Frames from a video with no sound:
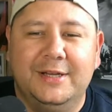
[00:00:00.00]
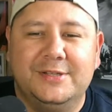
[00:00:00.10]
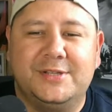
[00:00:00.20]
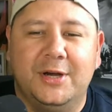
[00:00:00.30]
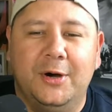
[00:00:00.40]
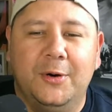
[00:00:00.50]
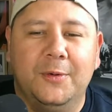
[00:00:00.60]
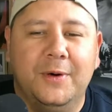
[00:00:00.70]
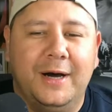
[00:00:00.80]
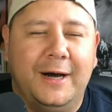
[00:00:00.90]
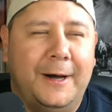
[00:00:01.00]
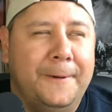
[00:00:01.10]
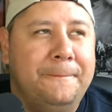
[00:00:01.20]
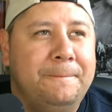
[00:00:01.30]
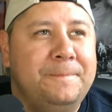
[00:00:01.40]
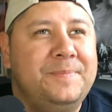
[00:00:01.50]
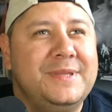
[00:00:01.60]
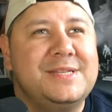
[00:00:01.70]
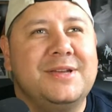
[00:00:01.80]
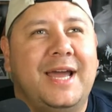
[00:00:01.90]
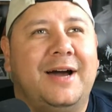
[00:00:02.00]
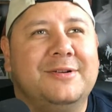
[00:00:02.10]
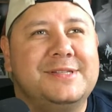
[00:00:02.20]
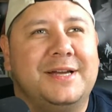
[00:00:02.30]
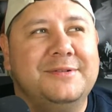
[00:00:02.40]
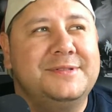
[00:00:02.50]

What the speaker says: So, so yeah, I was